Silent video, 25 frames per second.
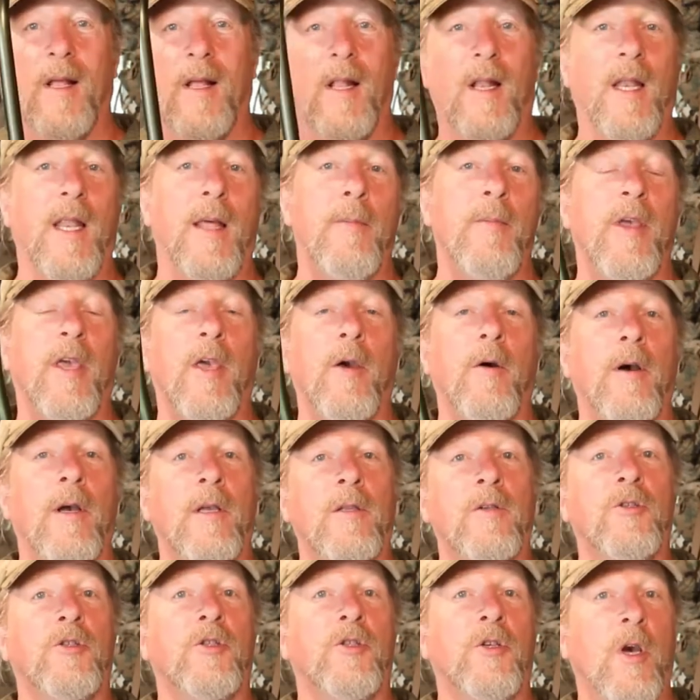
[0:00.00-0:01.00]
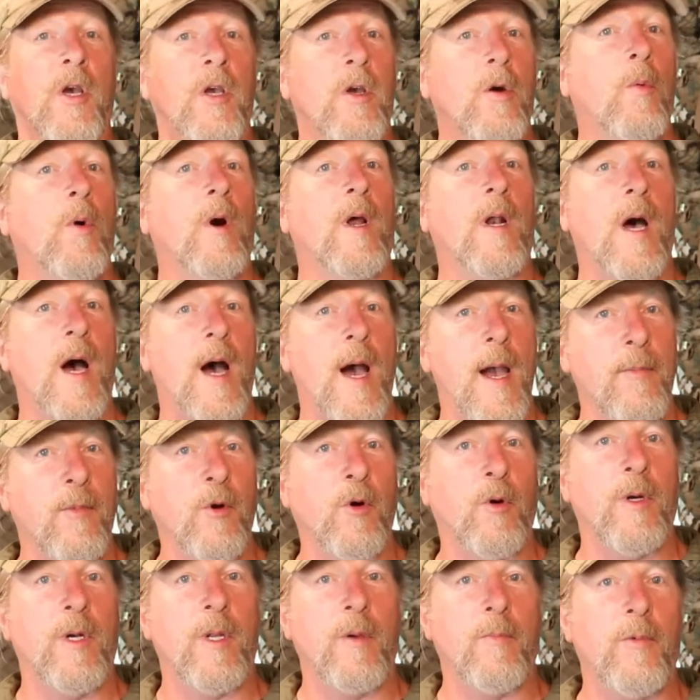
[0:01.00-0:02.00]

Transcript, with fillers: Let me go ahead and show you what I'm going to